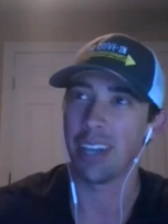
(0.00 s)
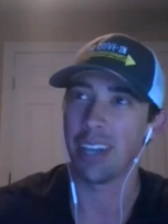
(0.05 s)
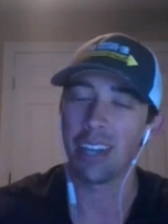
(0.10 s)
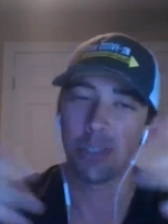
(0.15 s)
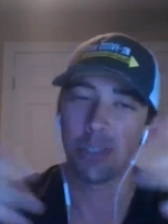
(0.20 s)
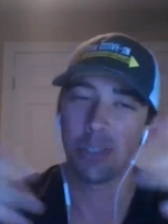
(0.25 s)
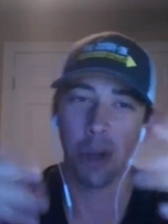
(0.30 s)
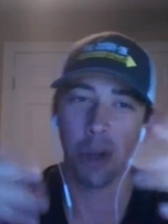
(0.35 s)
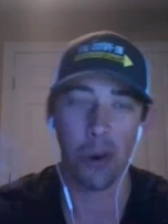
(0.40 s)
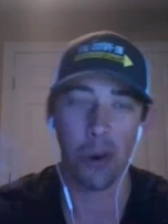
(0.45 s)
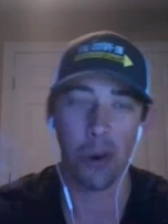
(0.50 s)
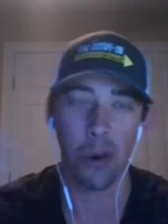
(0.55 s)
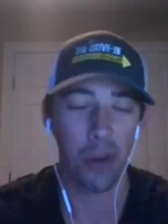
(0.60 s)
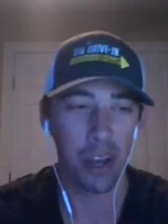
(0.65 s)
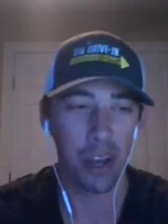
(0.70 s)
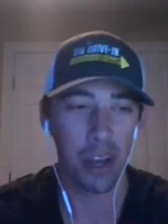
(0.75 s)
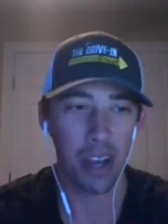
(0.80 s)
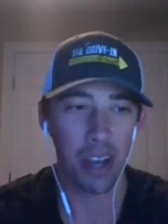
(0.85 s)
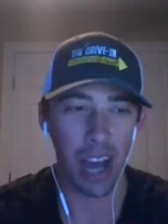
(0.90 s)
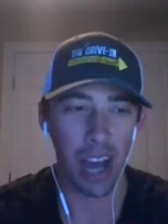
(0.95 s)
So
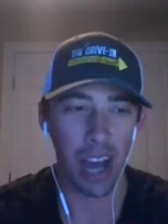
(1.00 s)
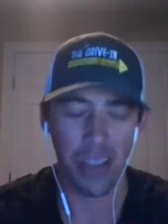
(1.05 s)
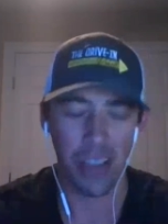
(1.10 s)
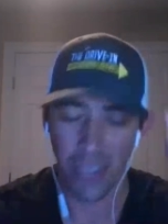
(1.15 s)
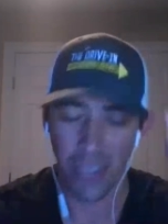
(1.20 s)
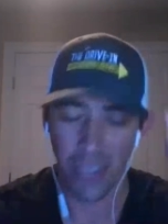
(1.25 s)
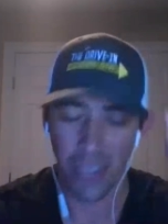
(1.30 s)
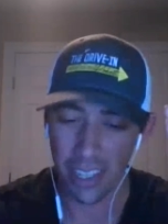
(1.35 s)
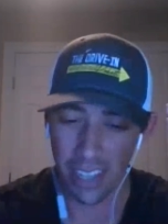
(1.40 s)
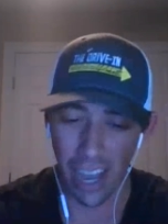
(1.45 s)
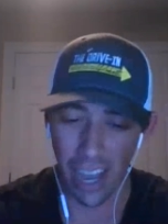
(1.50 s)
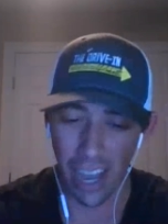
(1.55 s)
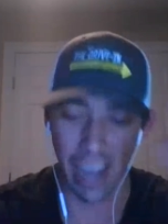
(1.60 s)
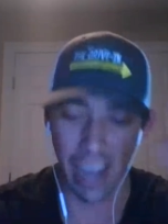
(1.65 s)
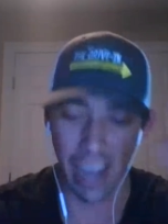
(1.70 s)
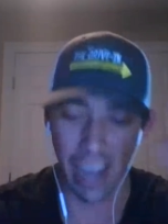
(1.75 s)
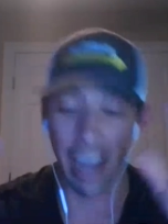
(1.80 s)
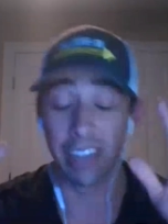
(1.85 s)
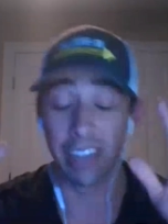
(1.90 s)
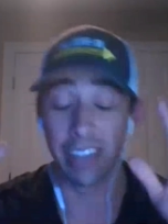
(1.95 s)
I think it,
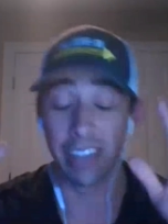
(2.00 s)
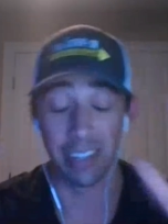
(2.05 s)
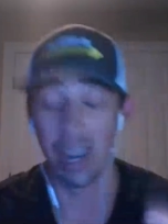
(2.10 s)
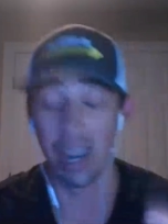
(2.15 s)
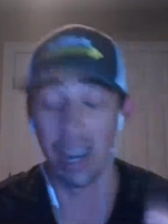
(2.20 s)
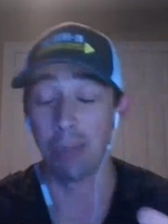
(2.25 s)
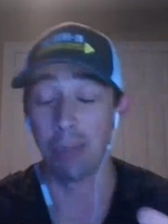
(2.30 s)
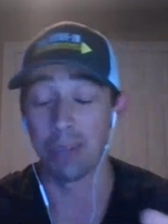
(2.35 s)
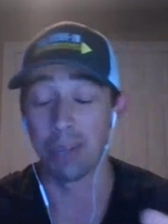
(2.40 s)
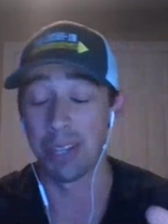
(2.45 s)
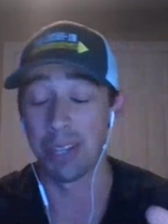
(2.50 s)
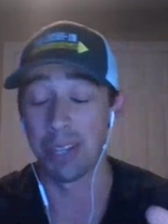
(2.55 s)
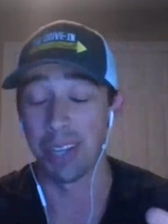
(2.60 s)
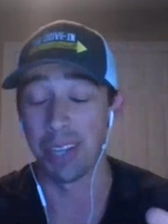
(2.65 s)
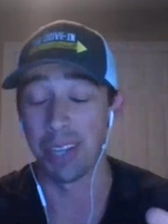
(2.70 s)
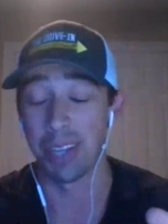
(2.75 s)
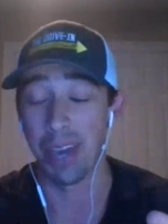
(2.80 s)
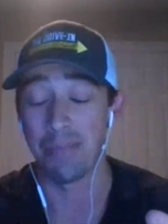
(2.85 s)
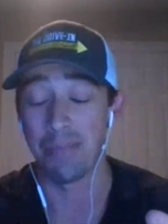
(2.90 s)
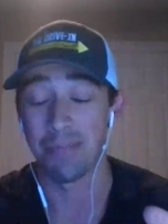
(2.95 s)
I did not play the
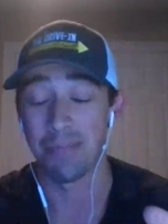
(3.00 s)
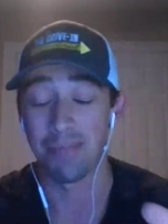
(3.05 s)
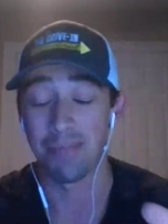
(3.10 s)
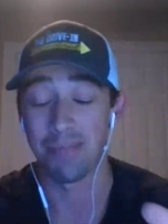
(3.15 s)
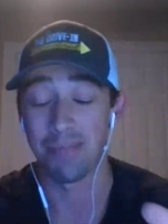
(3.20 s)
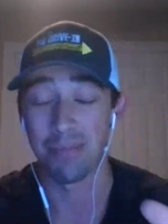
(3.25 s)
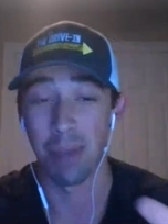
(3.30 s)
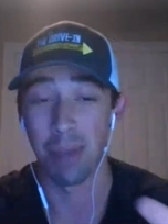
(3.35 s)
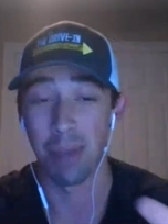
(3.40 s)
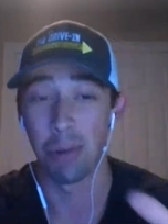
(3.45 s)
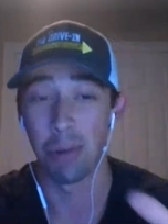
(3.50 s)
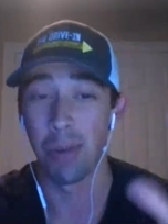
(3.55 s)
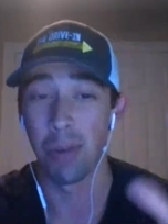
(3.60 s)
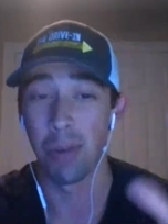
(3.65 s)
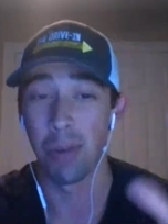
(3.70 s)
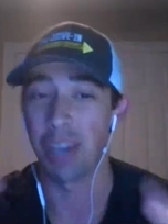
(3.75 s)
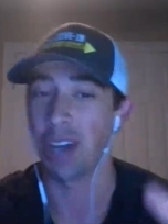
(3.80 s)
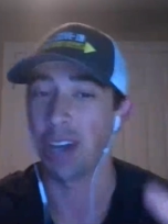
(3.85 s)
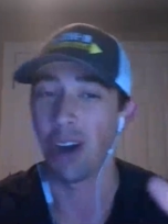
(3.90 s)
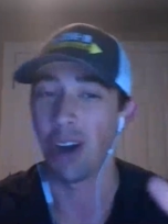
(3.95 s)
game. My roommate
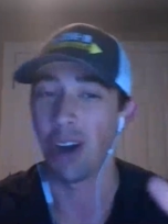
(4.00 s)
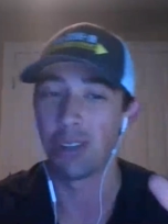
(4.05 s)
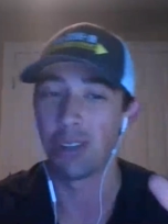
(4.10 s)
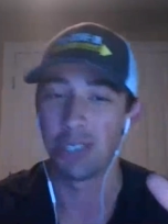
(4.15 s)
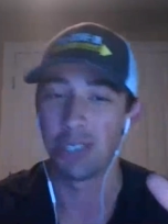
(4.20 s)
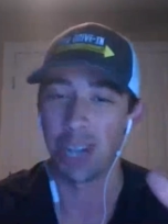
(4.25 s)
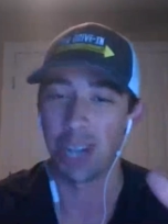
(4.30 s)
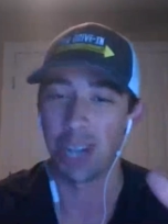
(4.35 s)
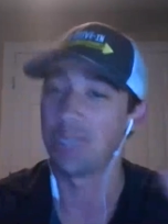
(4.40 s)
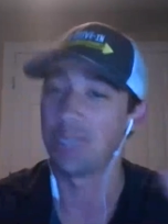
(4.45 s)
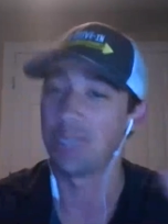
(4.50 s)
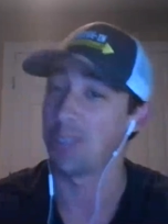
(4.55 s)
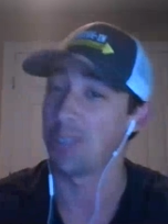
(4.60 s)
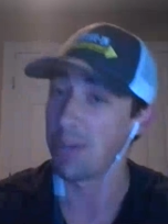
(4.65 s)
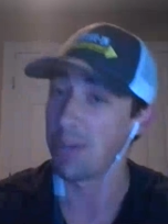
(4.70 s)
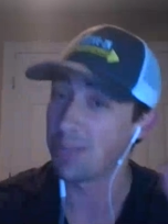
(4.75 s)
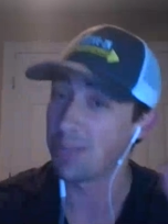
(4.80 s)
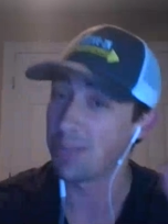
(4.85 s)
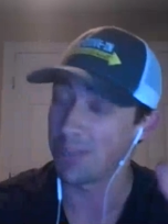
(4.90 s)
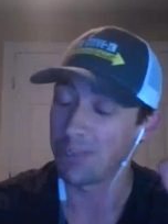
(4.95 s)
in college, Johnny
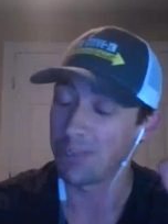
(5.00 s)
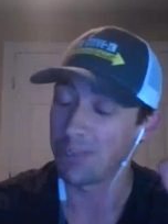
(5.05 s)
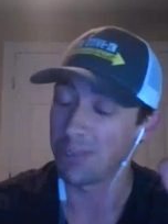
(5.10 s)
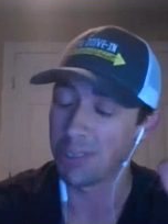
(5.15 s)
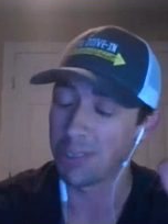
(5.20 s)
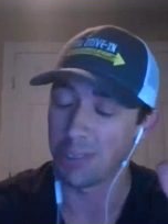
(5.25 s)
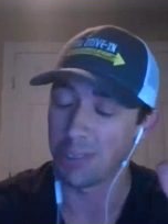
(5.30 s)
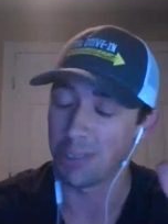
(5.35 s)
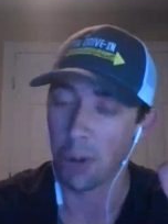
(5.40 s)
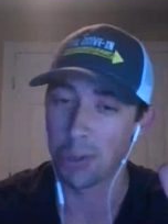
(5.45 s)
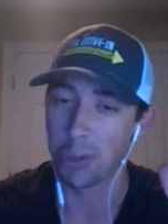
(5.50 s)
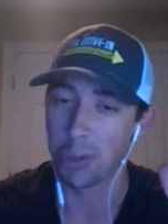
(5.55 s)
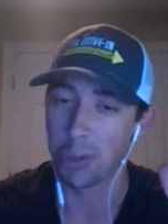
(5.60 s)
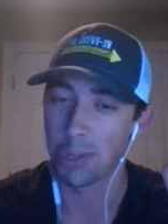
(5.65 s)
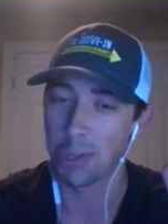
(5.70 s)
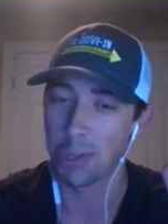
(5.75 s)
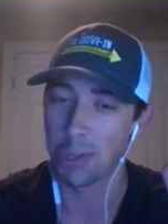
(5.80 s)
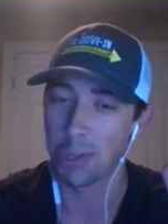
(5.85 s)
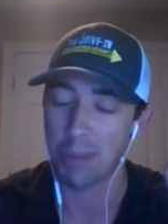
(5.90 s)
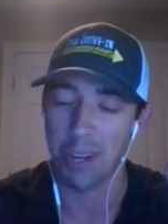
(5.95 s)
Sims, Star Wars
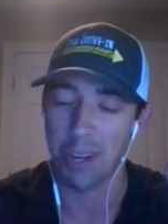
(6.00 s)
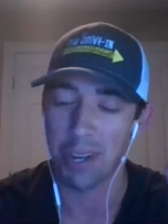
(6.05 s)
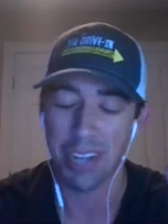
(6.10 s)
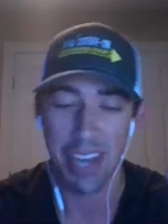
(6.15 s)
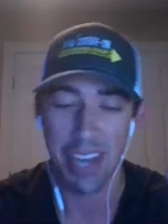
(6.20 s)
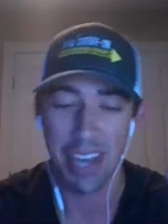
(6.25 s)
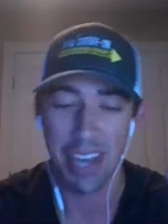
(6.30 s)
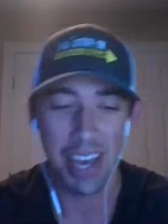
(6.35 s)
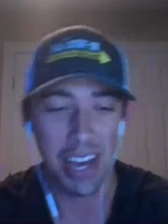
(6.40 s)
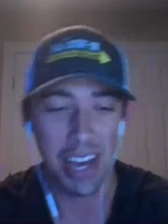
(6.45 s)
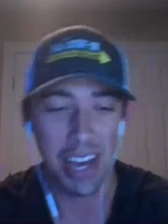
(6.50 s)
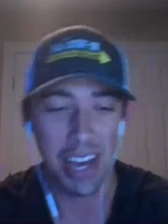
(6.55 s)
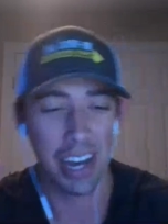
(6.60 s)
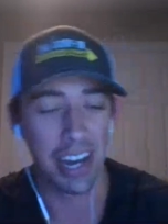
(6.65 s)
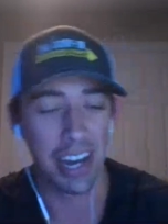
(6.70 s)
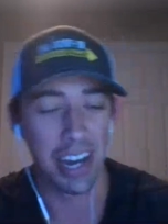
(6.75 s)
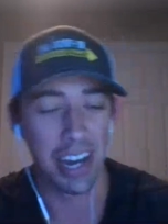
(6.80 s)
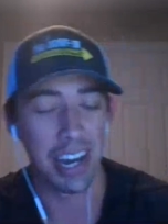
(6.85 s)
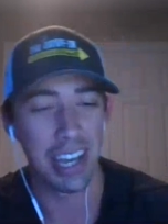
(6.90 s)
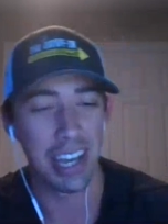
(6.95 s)
correspondent,
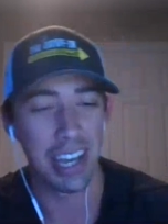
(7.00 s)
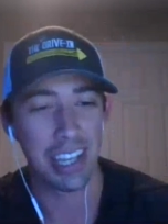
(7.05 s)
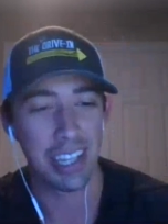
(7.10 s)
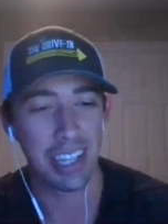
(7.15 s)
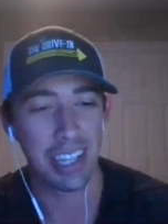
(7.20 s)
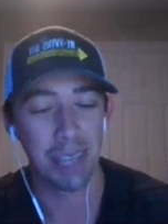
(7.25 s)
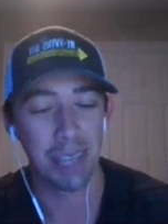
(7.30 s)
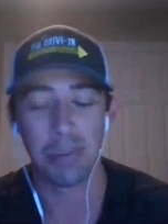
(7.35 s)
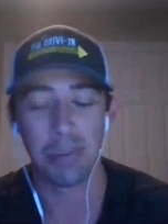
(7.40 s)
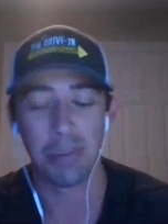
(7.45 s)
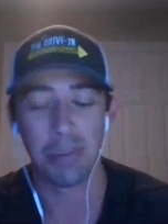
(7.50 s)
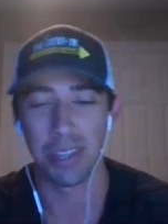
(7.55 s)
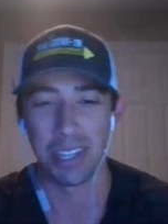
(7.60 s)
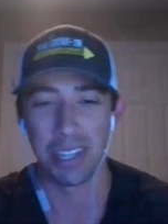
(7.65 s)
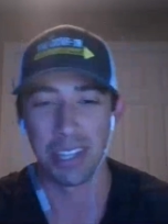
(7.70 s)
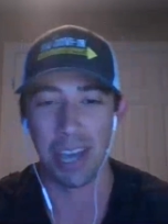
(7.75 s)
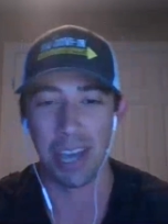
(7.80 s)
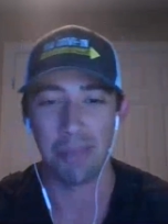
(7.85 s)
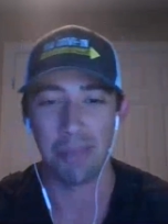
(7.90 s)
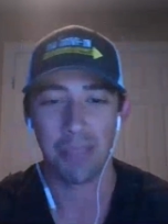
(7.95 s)
uh, he played the
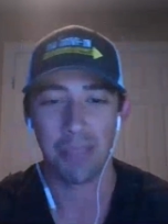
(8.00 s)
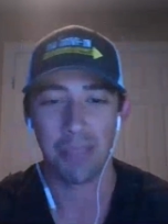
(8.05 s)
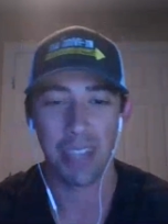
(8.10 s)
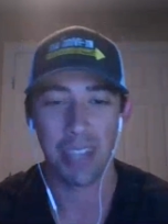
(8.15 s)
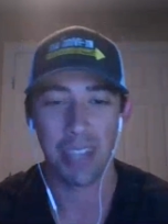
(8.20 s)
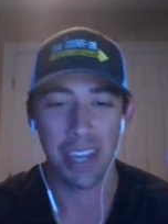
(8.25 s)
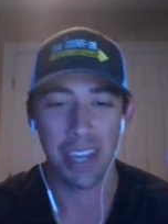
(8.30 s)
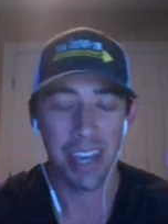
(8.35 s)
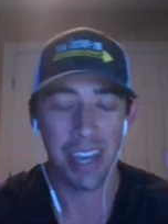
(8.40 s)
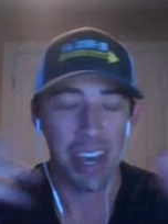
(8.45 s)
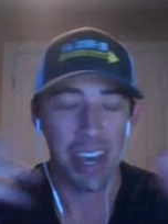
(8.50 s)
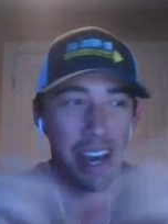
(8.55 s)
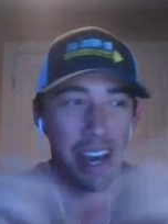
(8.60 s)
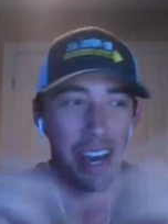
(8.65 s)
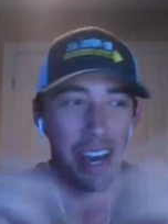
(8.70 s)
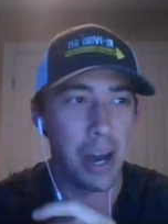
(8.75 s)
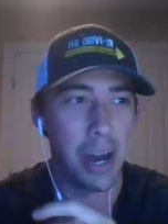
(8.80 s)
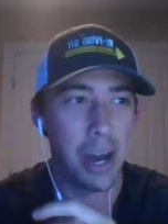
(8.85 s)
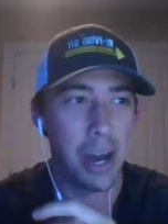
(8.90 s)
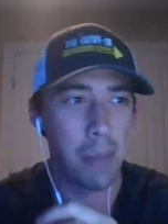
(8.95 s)
game.
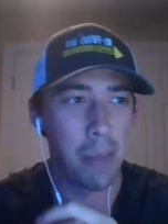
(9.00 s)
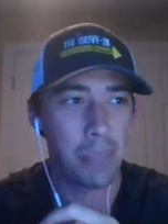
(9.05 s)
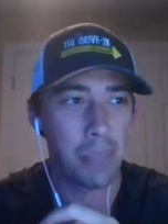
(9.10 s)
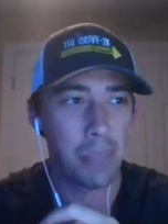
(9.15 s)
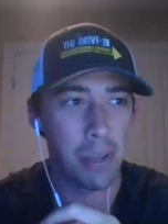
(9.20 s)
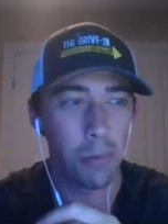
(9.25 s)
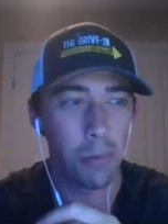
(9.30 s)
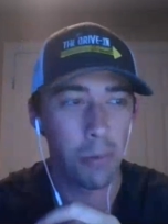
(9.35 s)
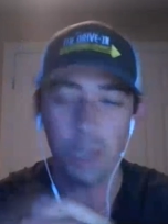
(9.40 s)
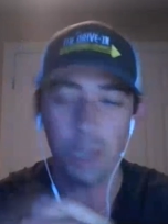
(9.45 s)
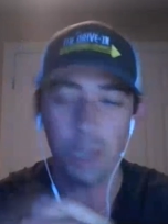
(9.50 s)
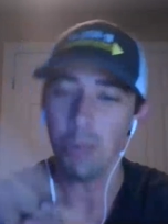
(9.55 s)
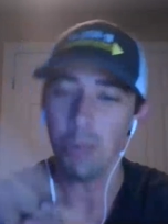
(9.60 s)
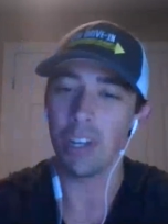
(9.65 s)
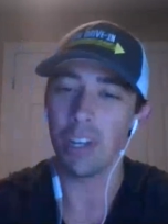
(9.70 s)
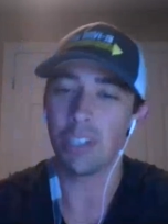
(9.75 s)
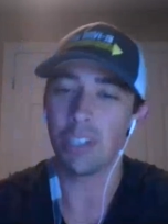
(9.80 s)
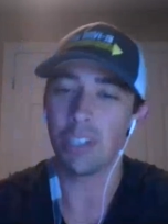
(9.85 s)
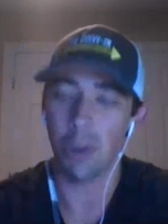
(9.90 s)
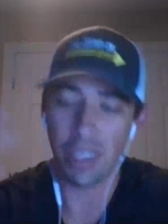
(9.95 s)
Um, which
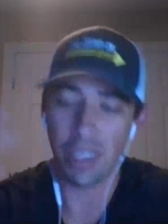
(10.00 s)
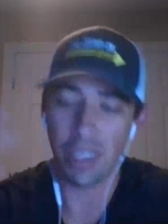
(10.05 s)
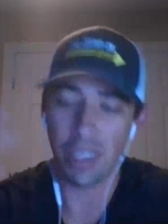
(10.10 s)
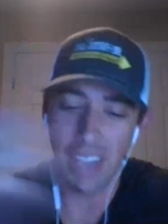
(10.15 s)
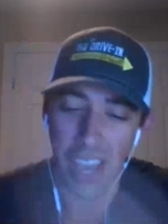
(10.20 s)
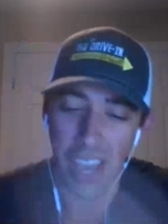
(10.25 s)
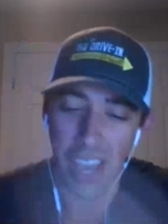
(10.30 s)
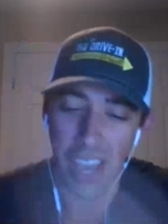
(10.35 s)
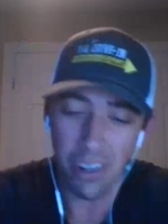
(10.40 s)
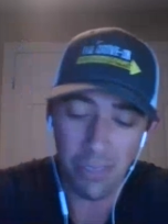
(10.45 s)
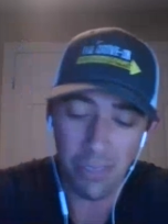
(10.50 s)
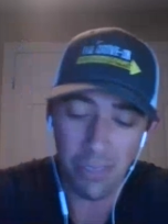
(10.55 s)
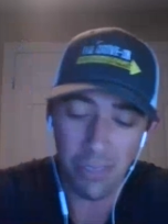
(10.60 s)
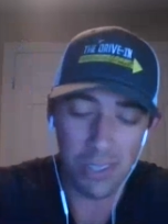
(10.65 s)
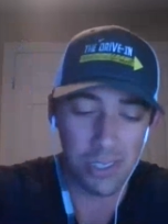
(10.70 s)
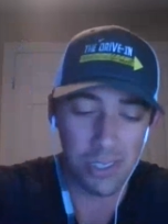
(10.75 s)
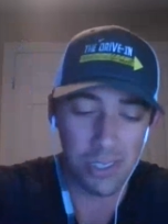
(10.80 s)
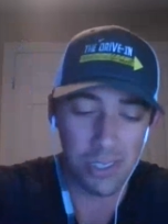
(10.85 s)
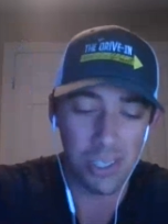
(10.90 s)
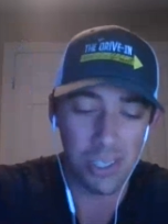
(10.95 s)
so at the end of
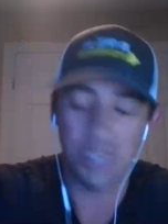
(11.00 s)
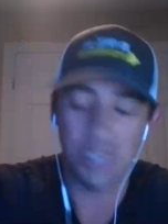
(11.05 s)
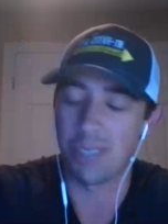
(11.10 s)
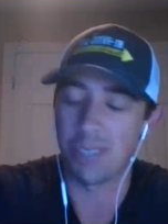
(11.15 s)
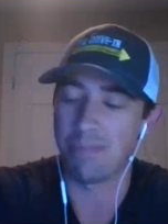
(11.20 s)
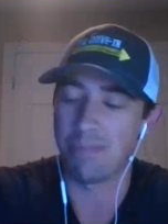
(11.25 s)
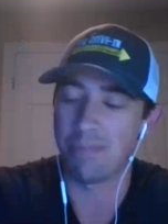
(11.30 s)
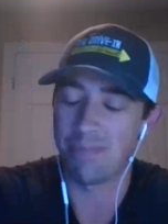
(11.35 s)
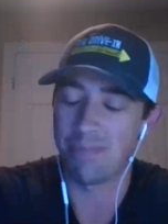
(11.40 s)
this season,